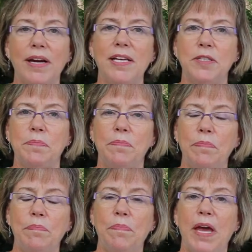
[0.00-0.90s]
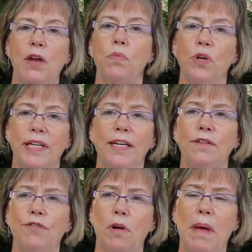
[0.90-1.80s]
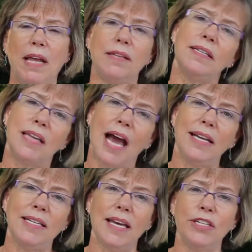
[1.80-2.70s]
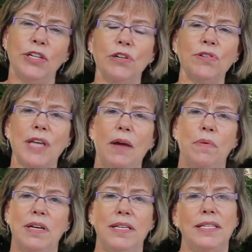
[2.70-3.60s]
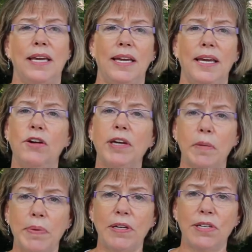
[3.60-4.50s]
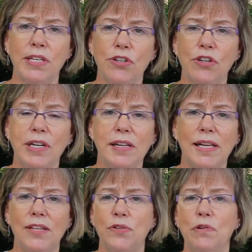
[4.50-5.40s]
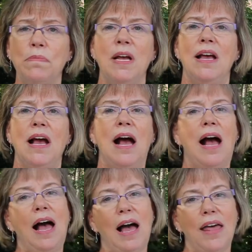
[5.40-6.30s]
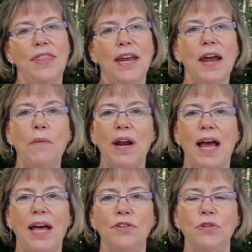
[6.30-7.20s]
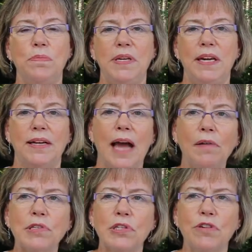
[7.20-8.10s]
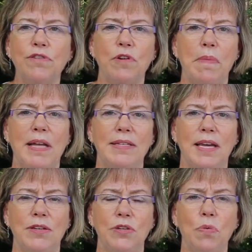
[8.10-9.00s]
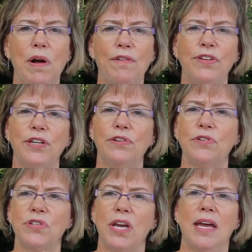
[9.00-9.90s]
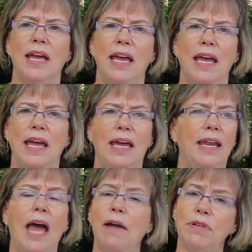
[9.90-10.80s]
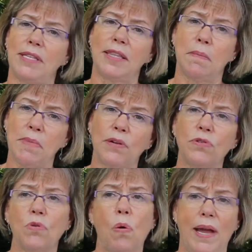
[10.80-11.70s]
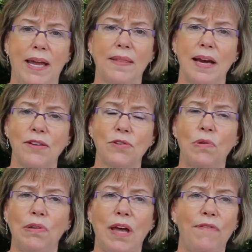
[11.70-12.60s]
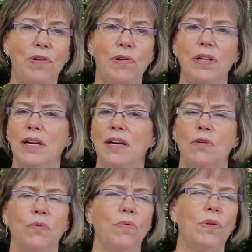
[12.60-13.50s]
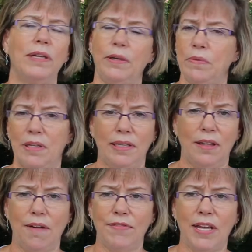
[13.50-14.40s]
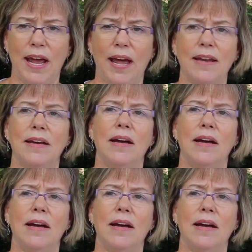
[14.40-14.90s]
has been working for about nine, ten years. I was a hearing impaired teacher in a classroom. Uh, then I went on to be a counselor for about 10 to 12 years, and I was at the middle school and the high school level. Really, really loved that.